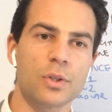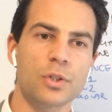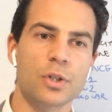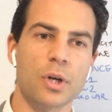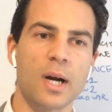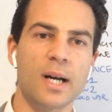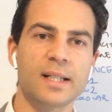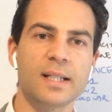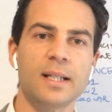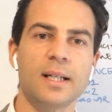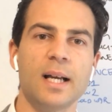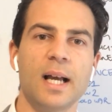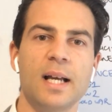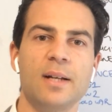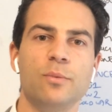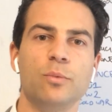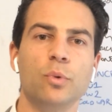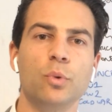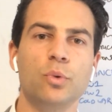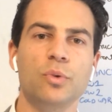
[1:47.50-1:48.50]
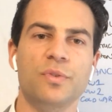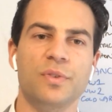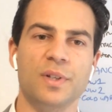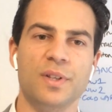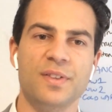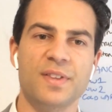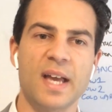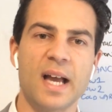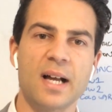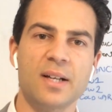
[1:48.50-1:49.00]
China had ruled for
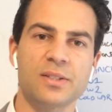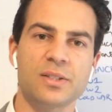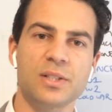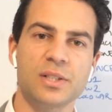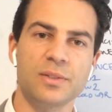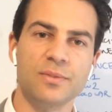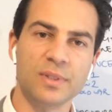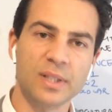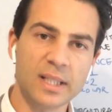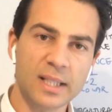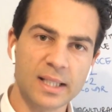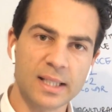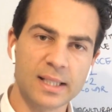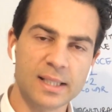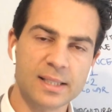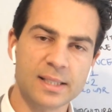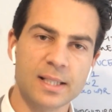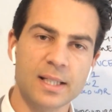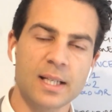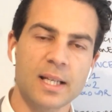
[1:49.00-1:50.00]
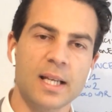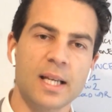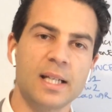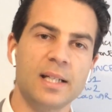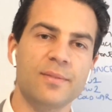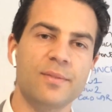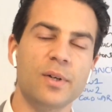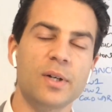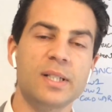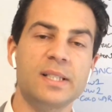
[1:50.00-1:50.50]
thousands of years
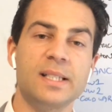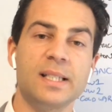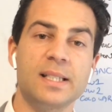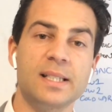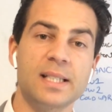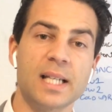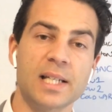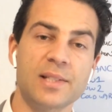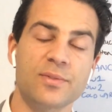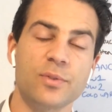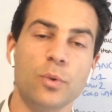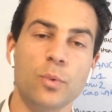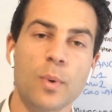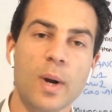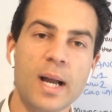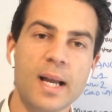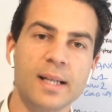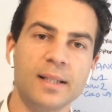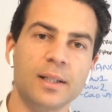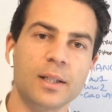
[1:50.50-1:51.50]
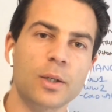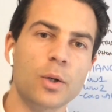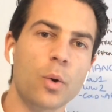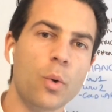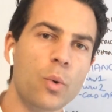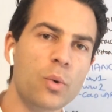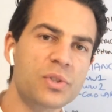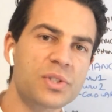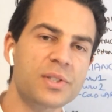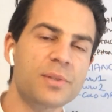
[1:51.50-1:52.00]
in a very successful way, and it
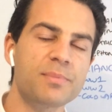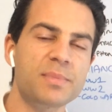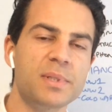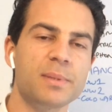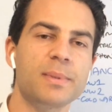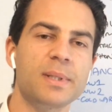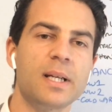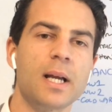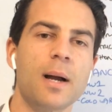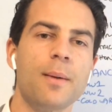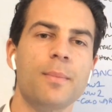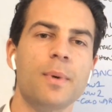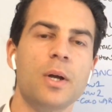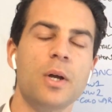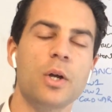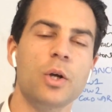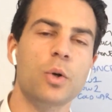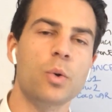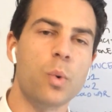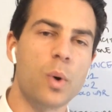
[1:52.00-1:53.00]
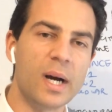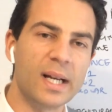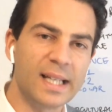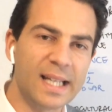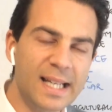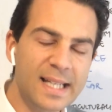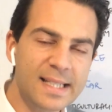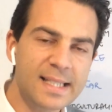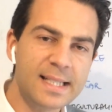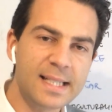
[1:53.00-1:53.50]
caused them to become quite
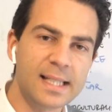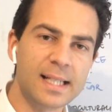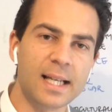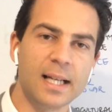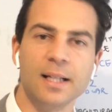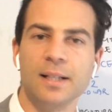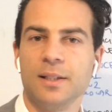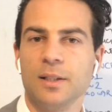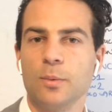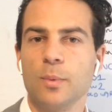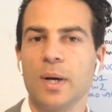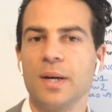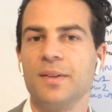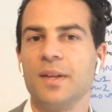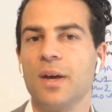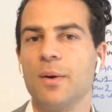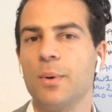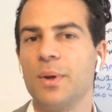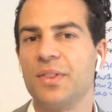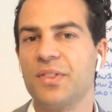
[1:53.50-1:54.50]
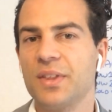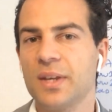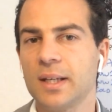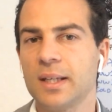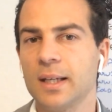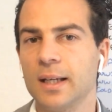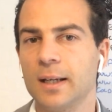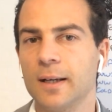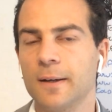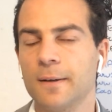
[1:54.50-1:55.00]
insular in the way they were
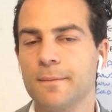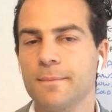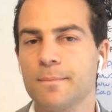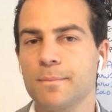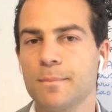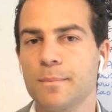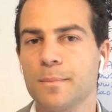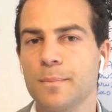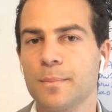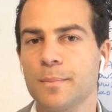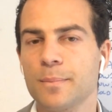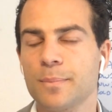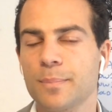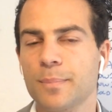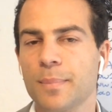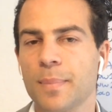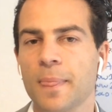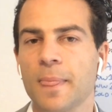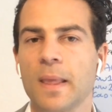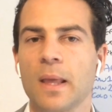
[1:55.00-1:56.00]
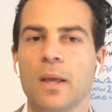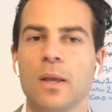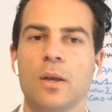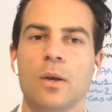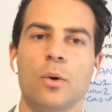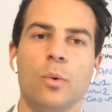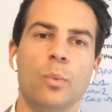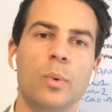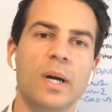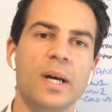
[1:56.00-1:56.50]
thinking.
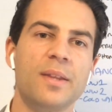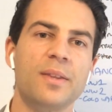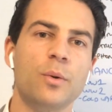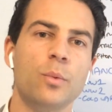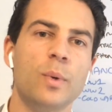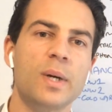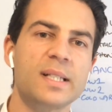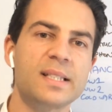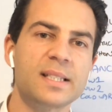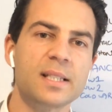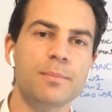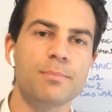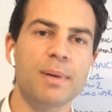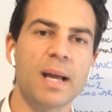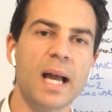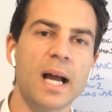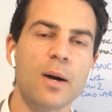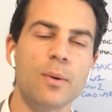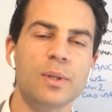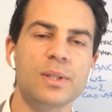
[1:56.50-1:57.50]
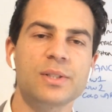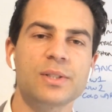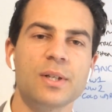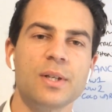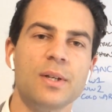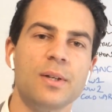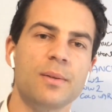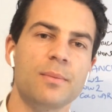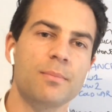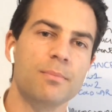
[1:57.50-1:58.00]
Where the Western powers,
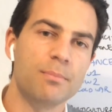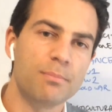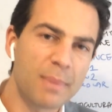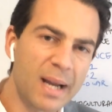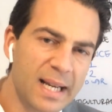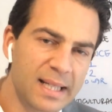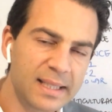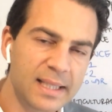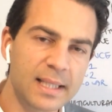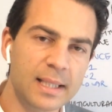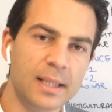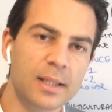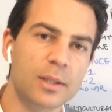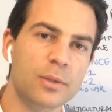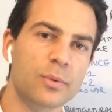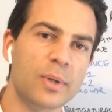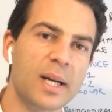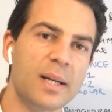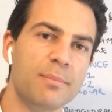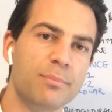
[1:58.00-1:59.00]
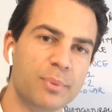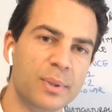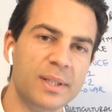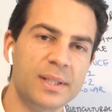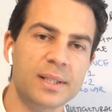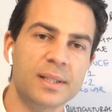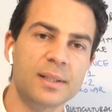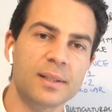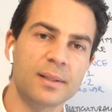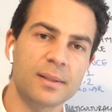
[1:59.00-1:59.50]
mainly Great
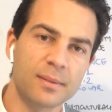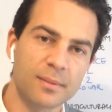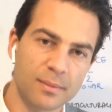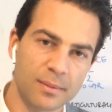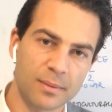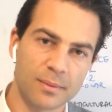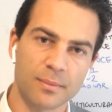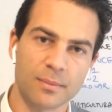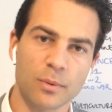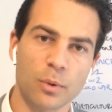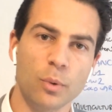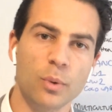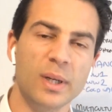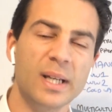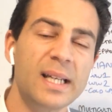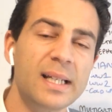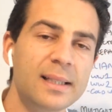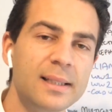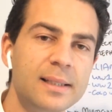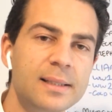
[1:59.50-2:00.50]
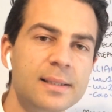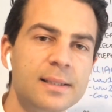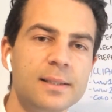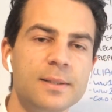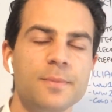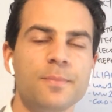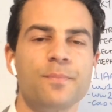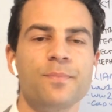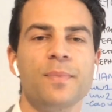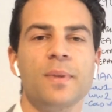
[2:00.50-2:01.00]
Britain or England,
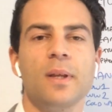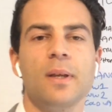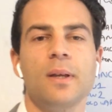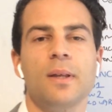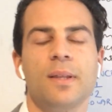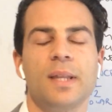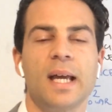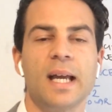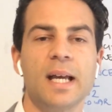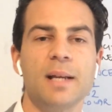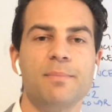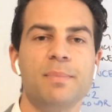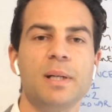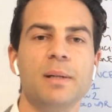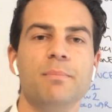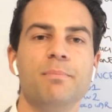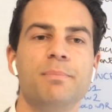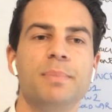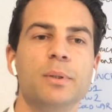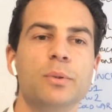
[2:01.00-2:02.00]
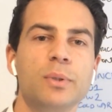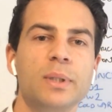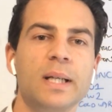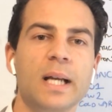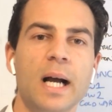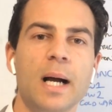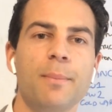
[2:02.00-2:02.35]
they had been building